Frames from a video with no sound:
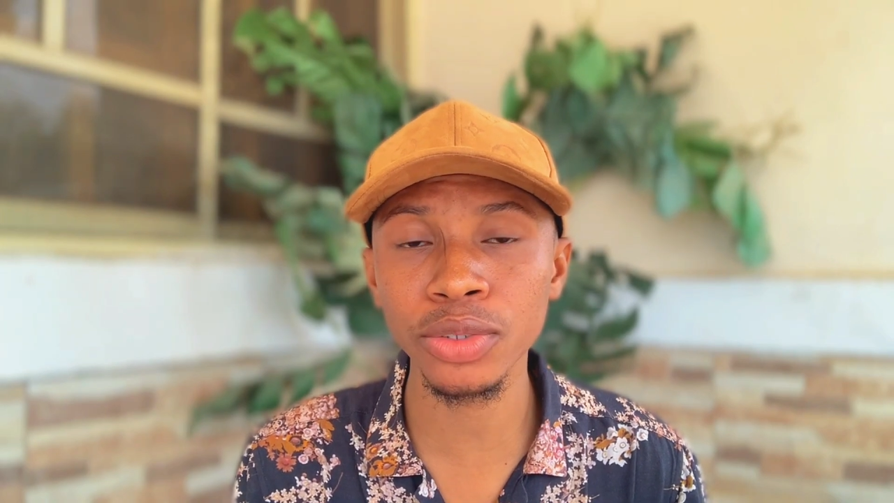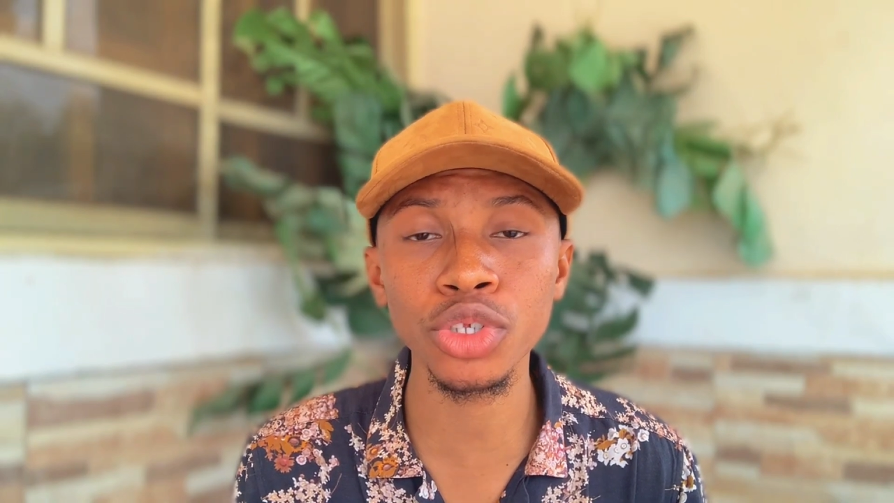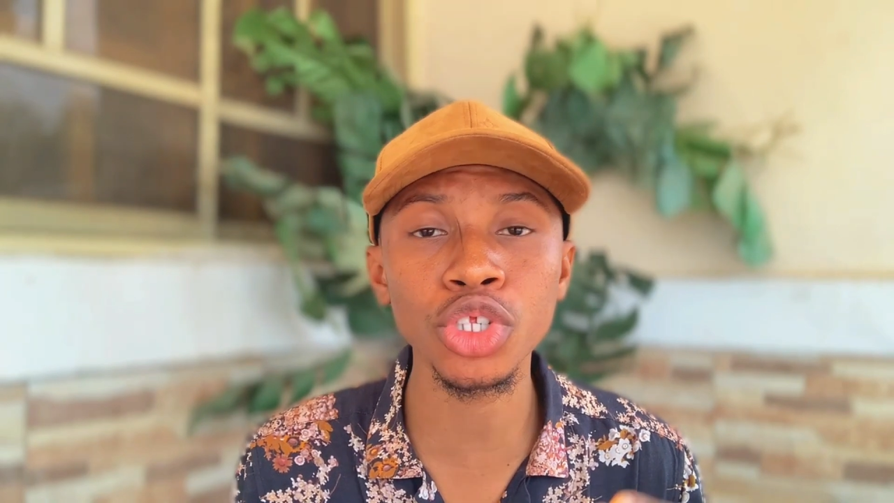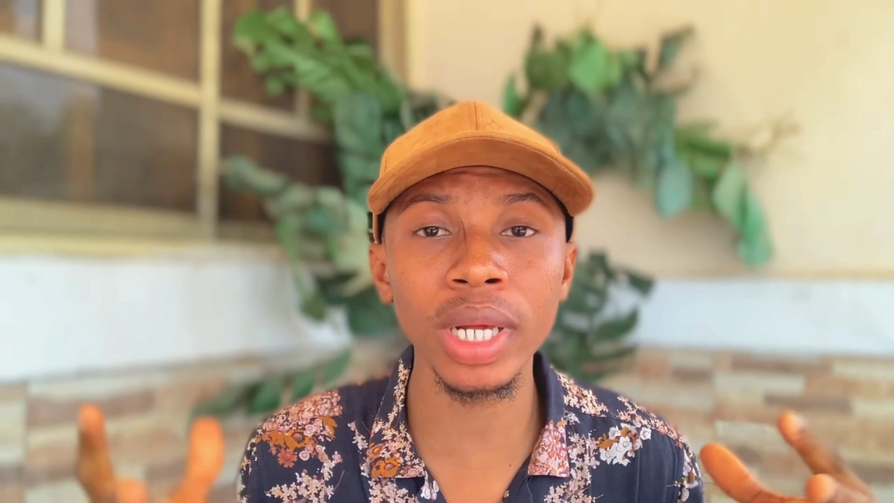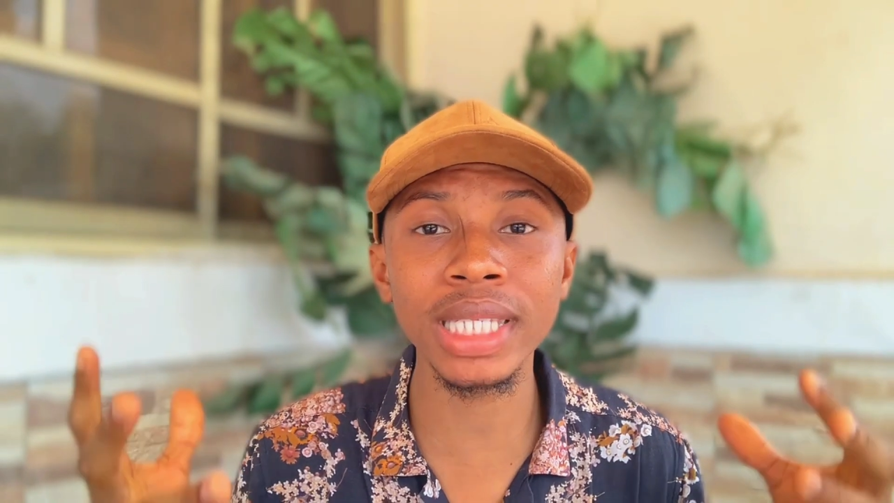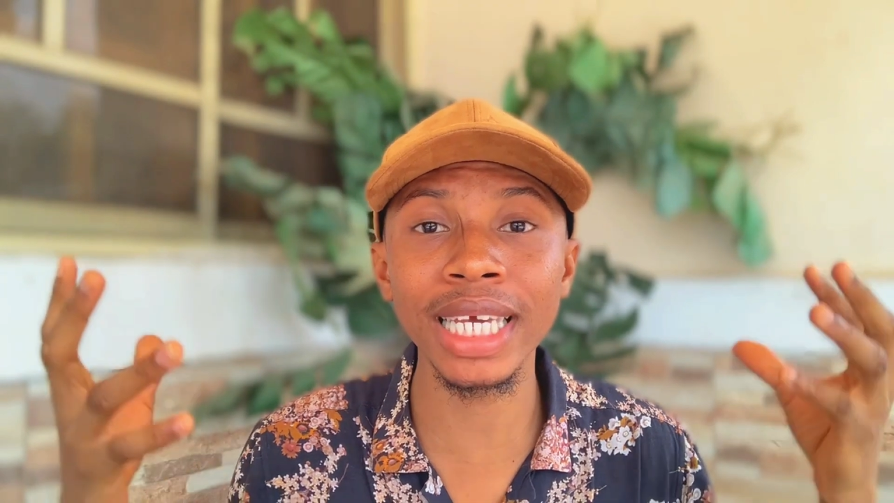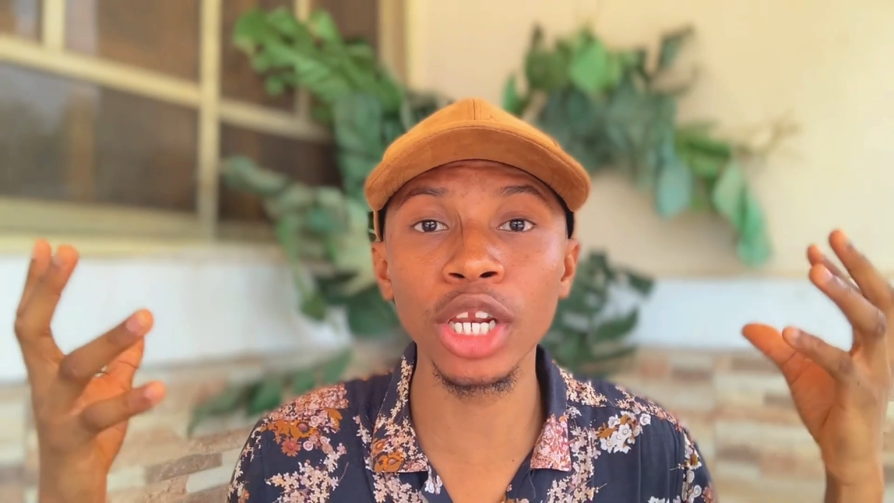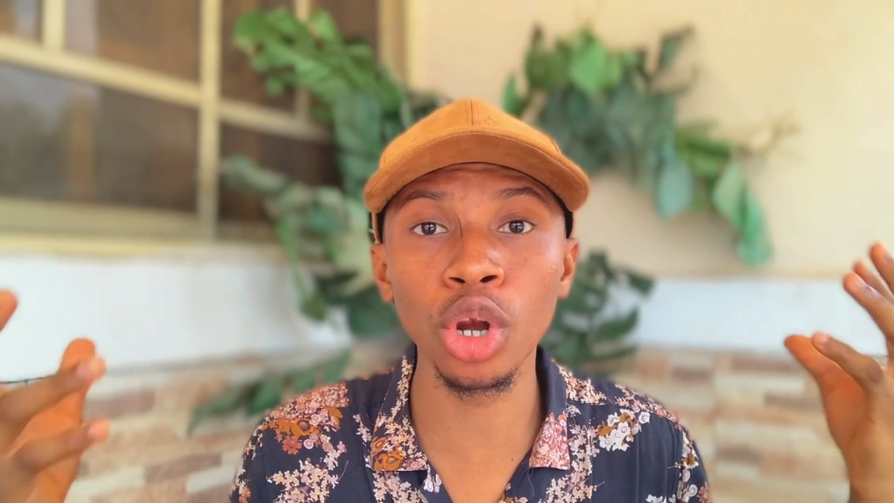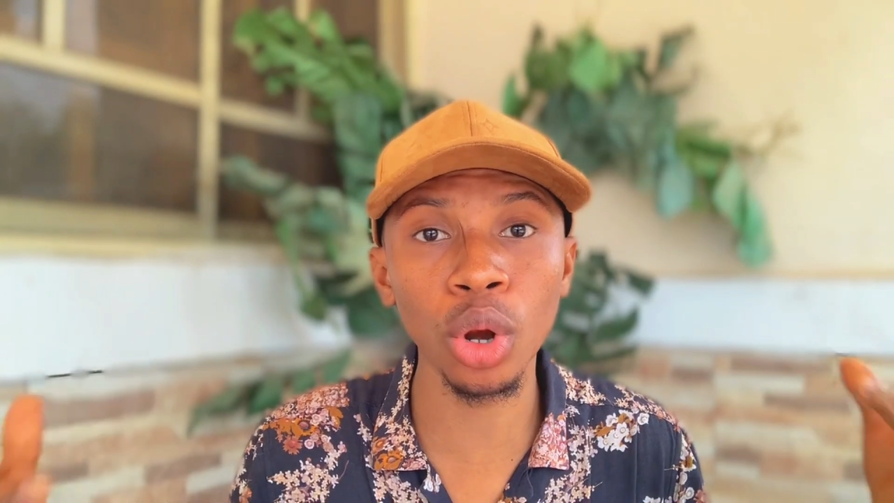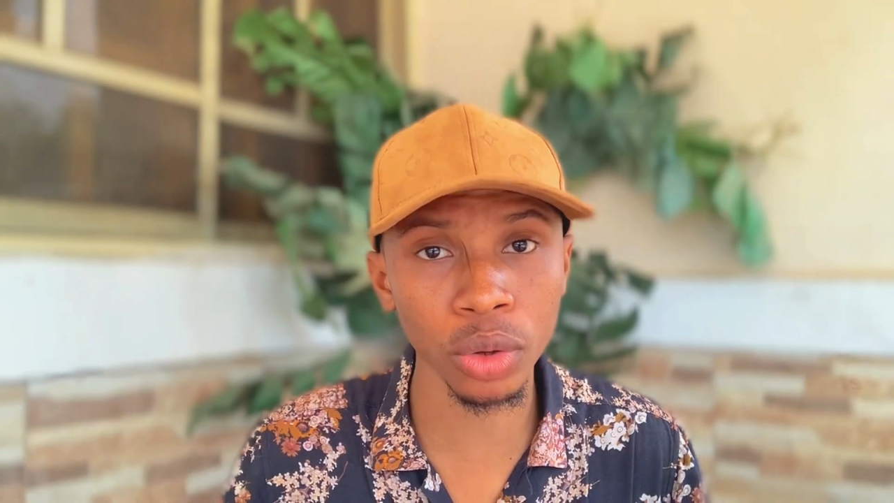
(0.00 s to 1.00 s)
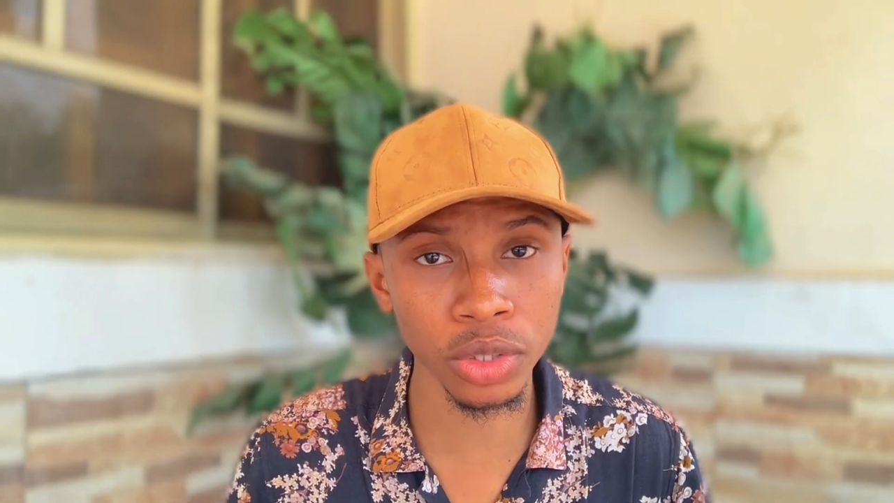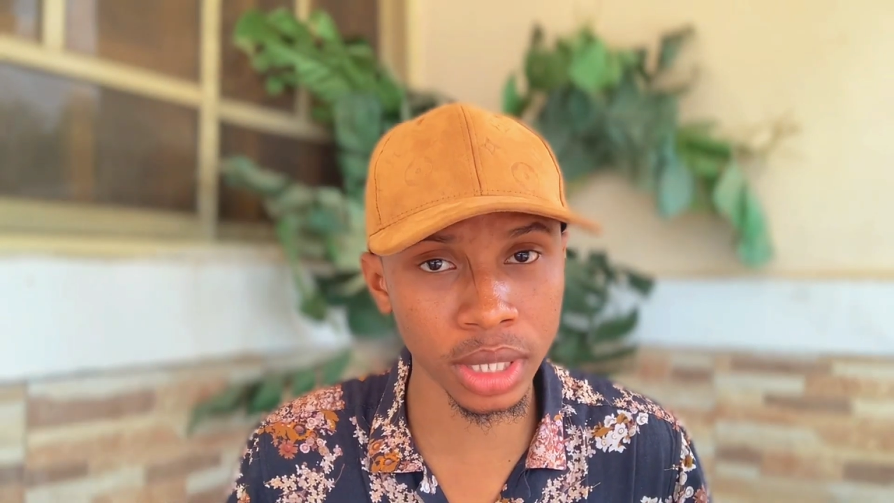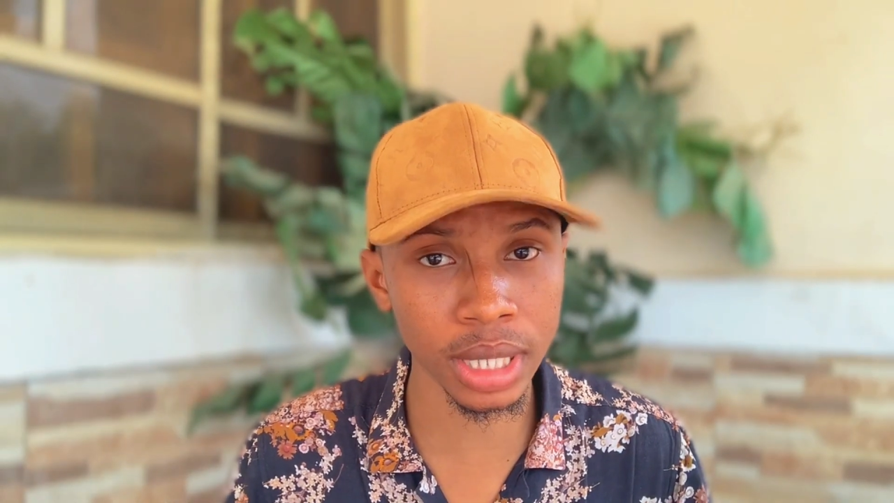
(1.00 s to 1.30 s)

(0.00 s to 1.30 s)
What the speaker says: you sweat a lot.